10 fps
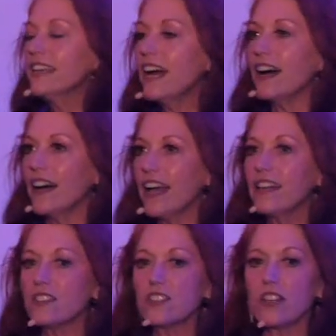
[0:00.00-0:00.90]
yeah.
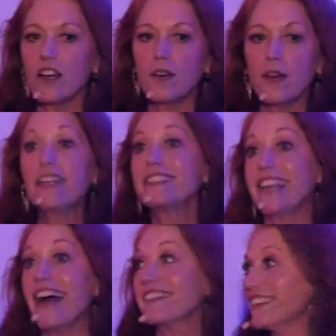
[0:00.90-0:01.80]
And so
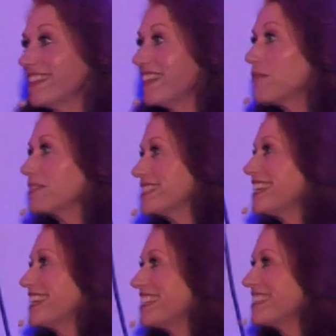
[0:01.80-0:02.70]
exactly, that was
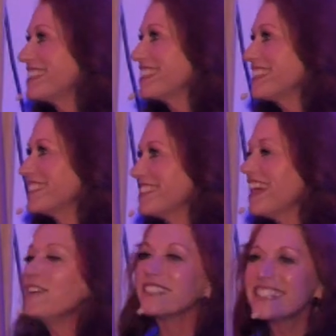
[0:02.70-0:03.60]
it.
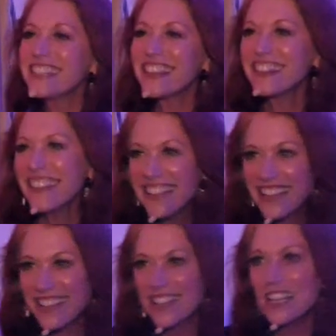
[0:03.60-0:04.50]
That was the
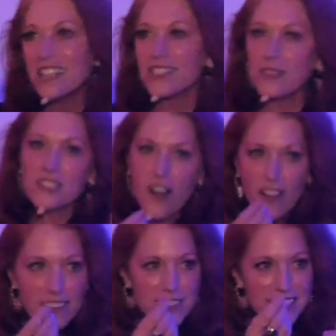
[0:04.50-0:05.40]
thing. So it's
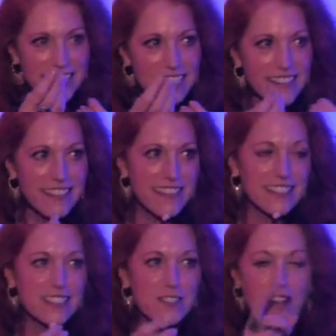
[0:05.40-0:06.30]
all those little
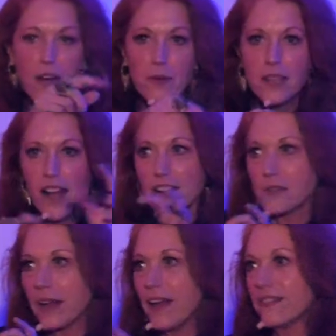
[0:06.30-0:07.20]
things of how we
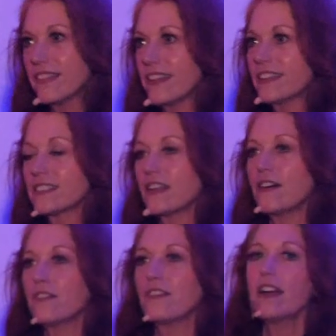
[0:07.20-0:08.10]
got around things,
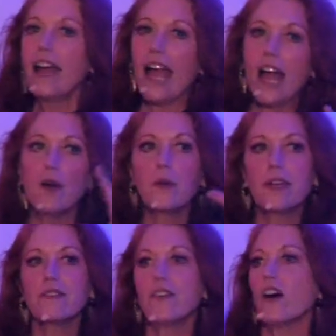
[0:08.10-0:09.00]
of how
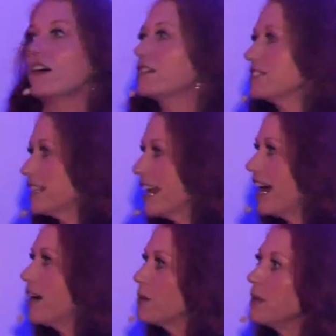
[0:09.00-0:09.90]
we evolved and
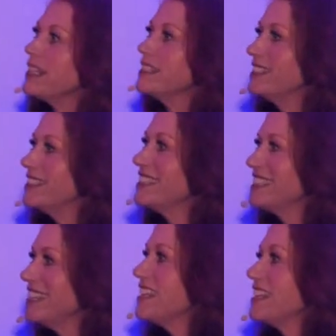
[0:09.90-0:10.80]
how that, we... That was a
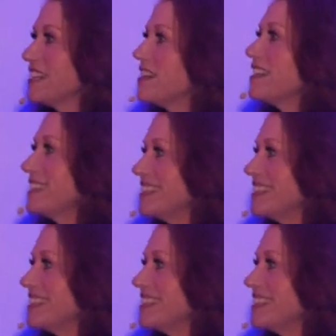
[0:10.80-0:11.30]
proscenium.